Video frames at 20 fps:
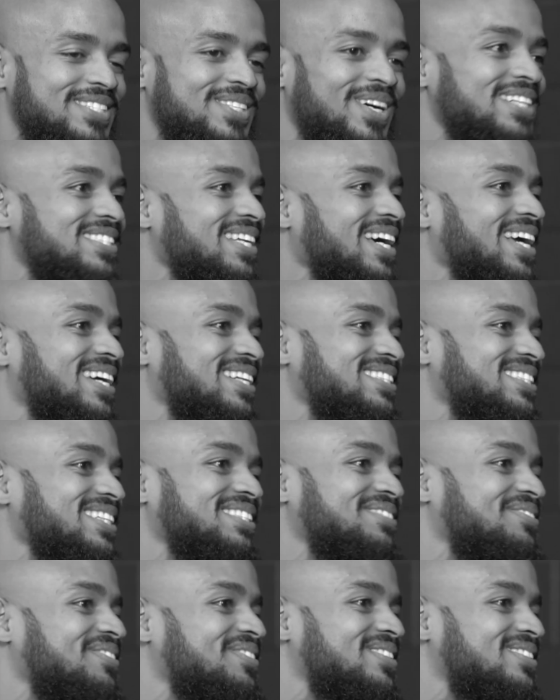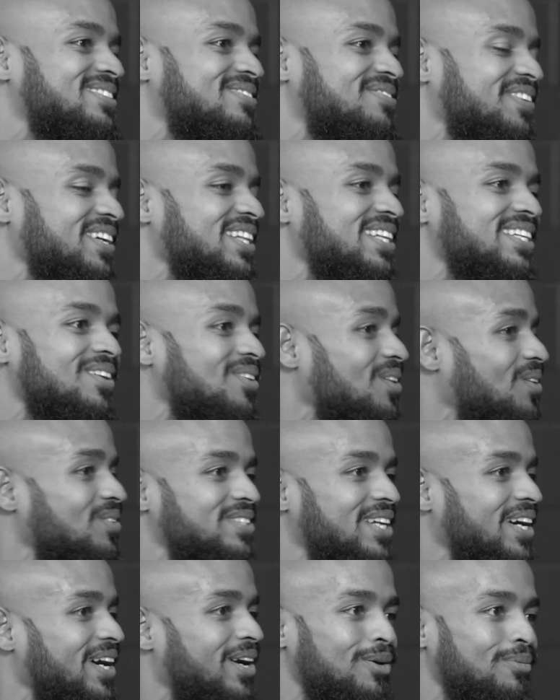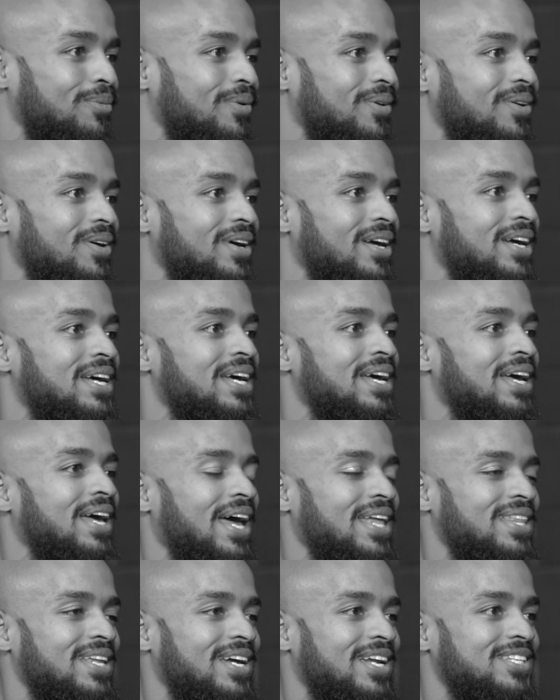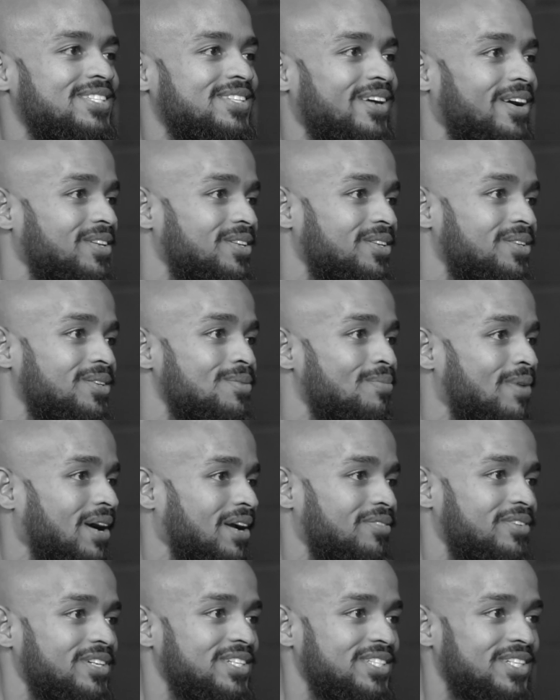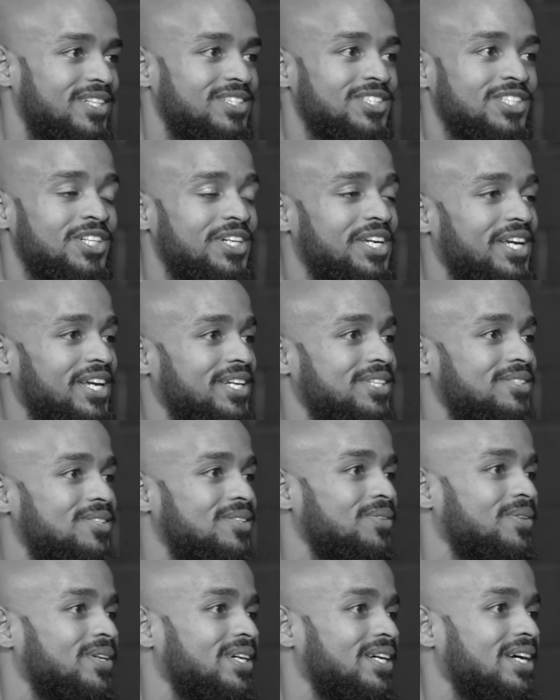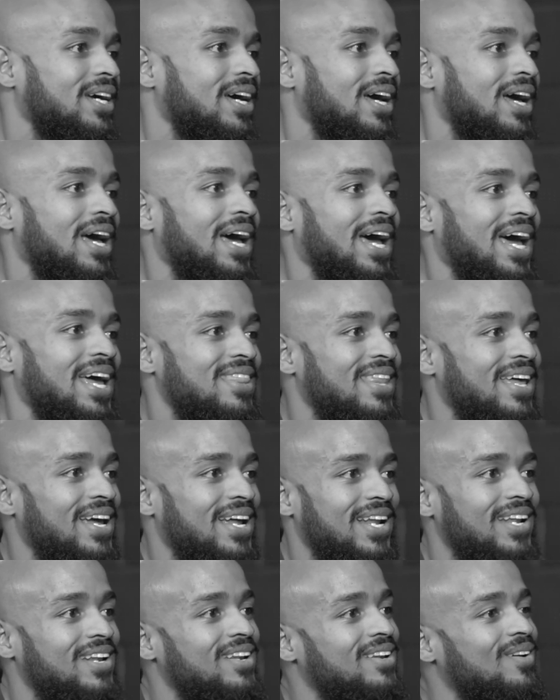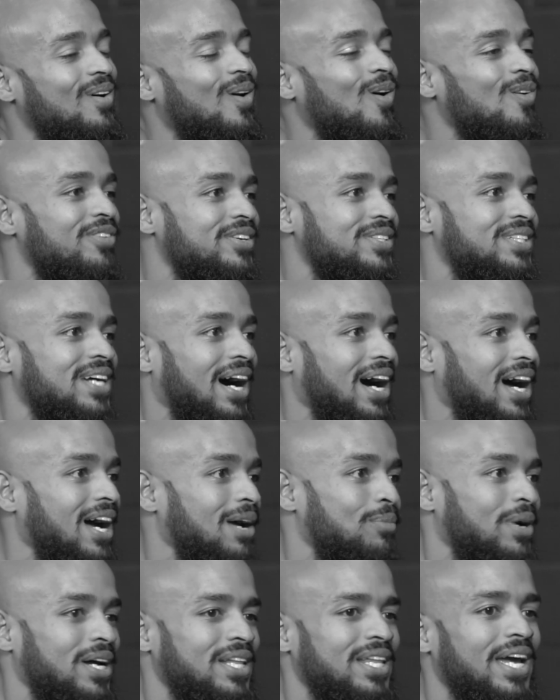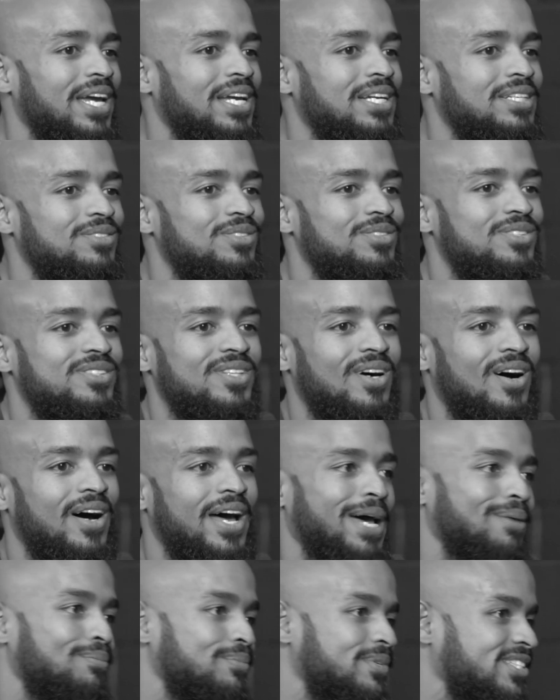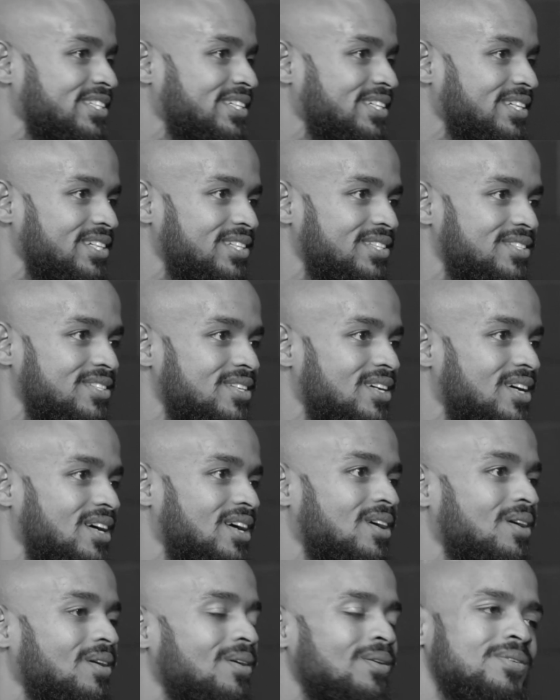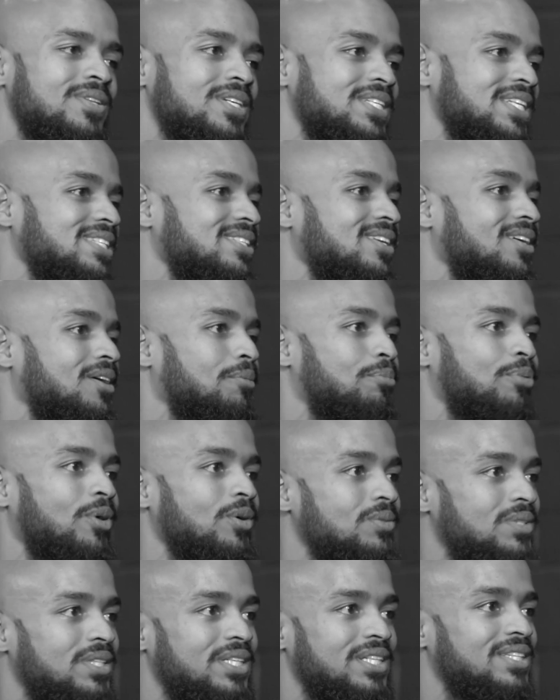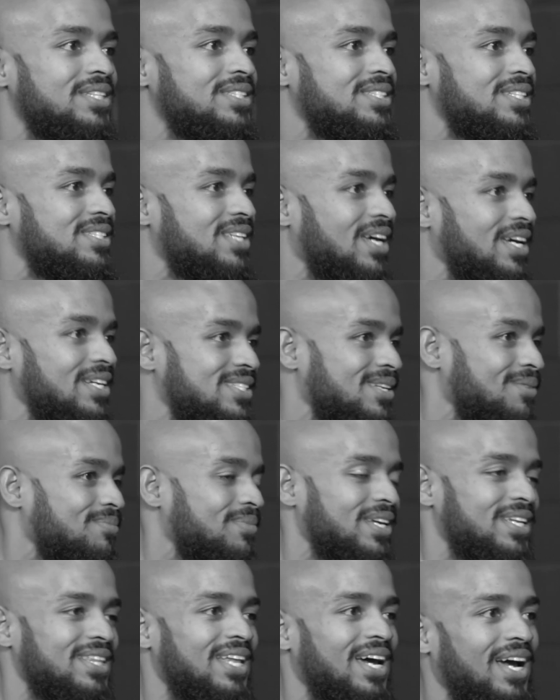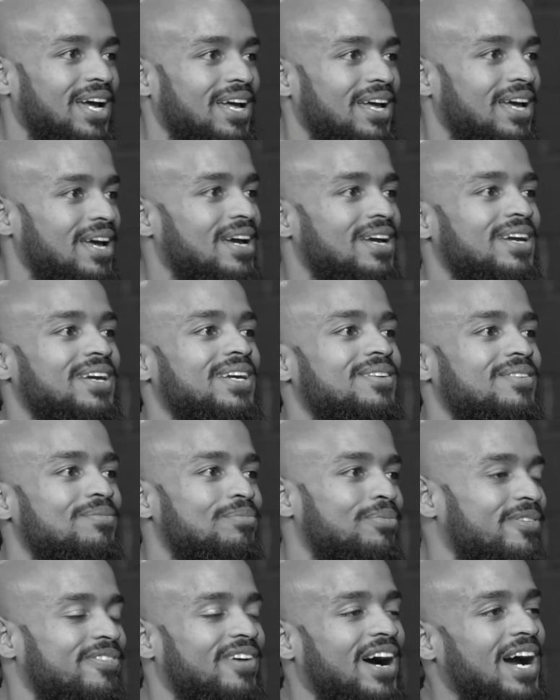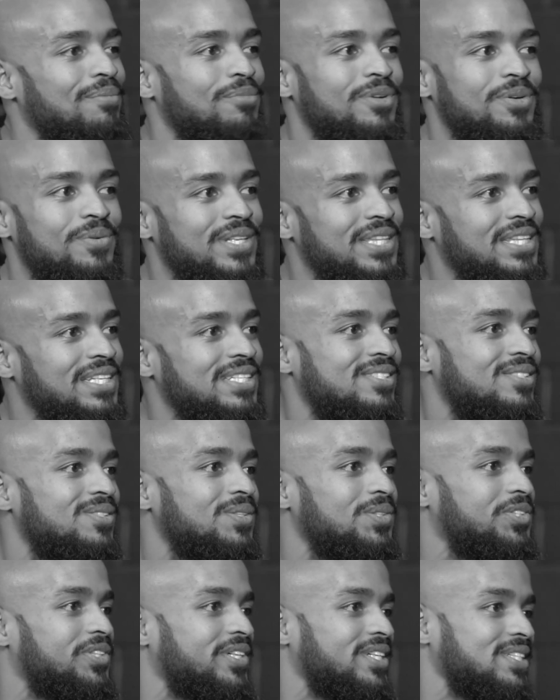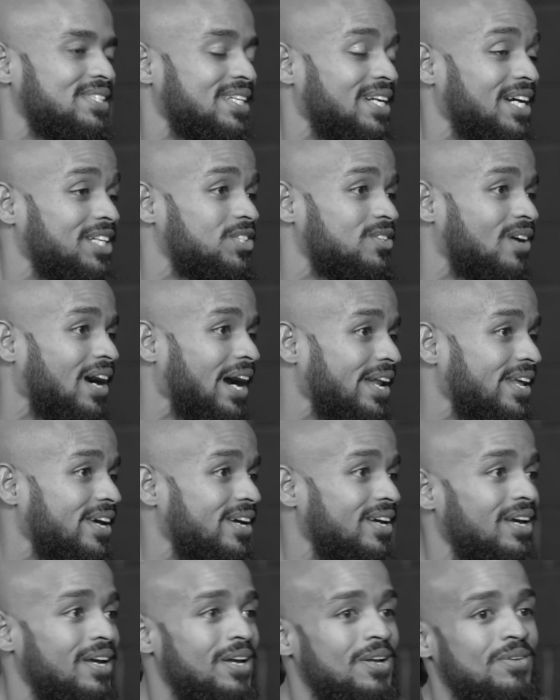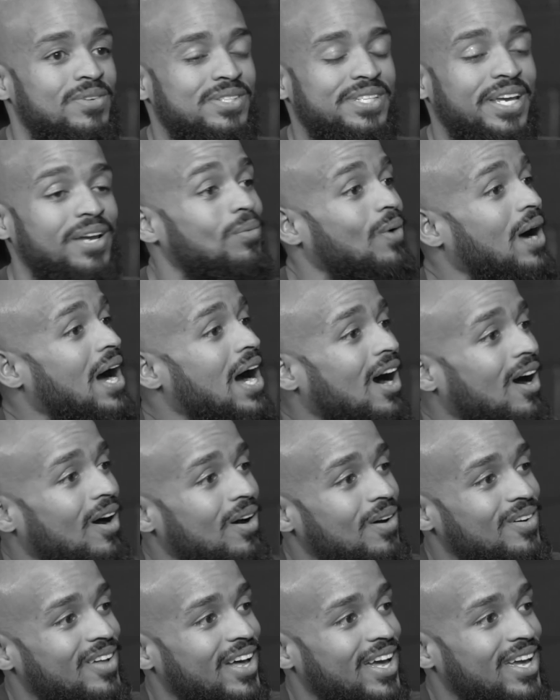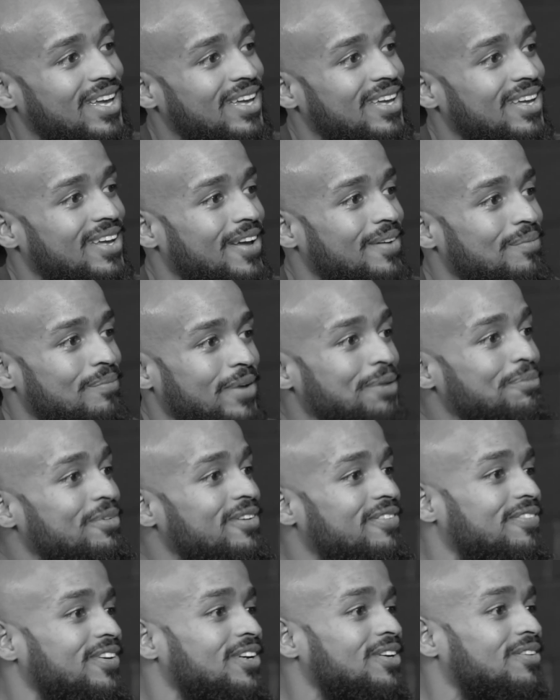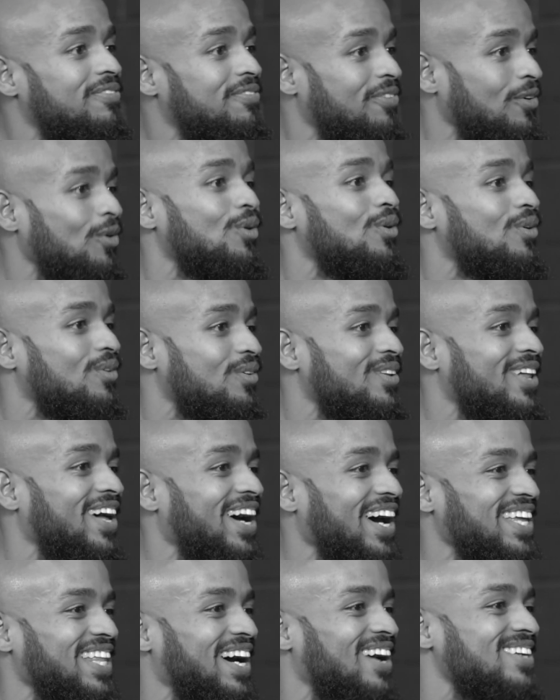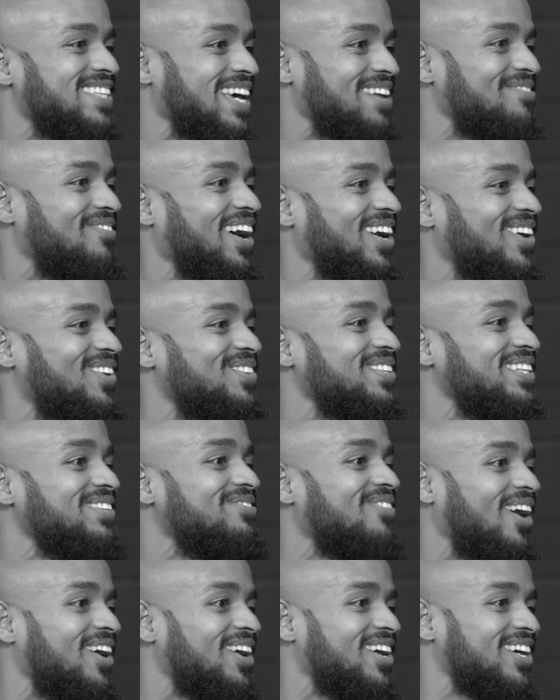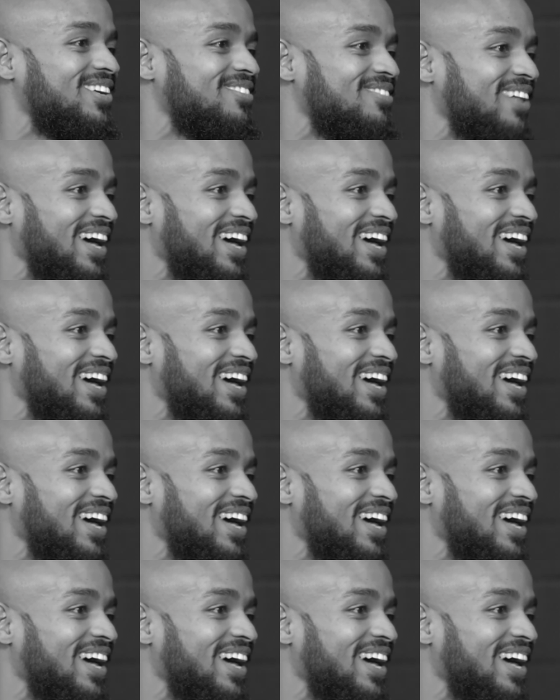so I was like just feeling terrible. And then started to do my research looking into it. And then over time, I like saw hemp seeds. Oh, this is a protein. This is like something that can provide me with these nutrients. And I tried it. It's like, wow, like made me feel full. Like that was like my only marker of